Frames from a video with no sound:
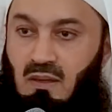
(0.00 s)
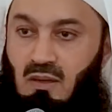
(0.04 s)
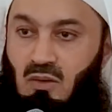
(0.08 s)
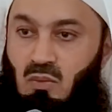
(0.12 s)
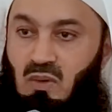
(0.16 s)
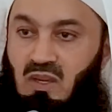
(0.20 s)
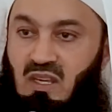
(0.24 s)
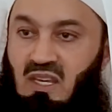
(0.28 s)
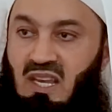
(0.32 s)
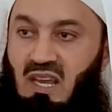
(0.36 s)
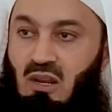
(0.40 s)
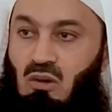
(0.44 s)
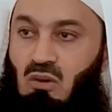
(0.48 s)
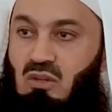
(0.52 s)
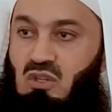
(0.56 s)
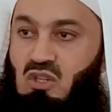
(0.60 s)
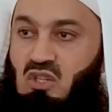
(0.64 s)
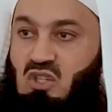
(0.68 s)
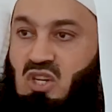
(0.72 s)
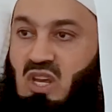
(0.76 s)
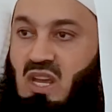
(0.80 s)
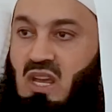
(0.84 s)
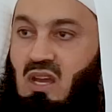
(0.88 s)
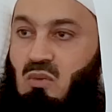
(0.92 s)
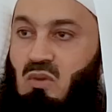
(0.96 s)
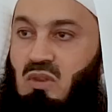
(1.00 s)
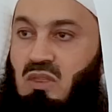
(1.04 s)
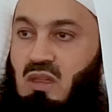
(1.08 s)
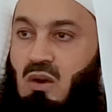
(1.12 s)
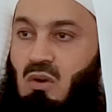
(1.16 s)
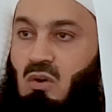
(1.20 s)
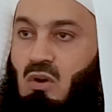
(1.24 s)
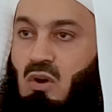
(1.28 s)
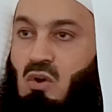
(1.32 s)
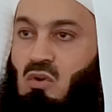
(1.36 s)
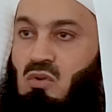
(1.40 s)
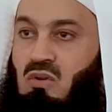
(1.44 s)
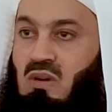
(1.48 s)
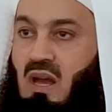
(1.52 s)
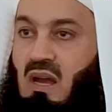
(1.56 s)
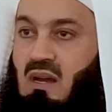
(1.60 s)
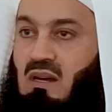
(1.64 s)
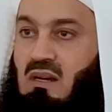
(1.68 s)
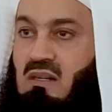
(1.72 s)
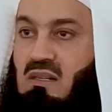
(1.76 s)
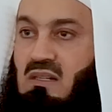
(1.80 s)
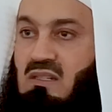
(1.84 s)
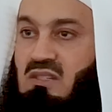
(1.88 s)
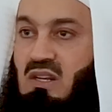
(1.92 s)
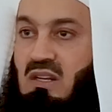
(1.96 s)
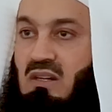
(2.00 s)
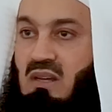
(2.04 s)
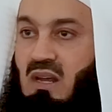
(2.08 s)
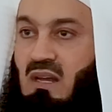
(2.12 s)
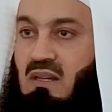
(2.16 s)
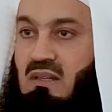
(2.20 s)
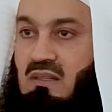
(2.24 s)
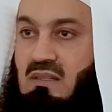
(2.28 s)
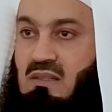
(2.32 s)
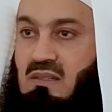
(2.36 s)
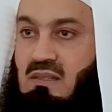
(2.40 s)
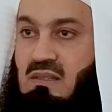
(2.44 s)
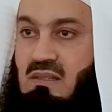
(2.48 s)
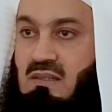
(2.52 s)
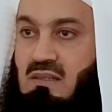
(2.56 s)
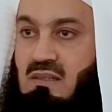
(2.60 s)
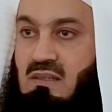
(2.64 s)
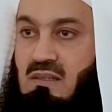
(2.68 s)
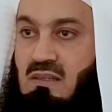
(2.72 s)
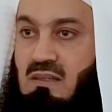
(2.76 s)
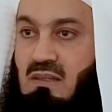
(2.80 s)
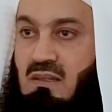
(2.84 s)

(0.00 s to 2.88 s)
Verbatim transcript: We cannot share with our own uncles and aunts.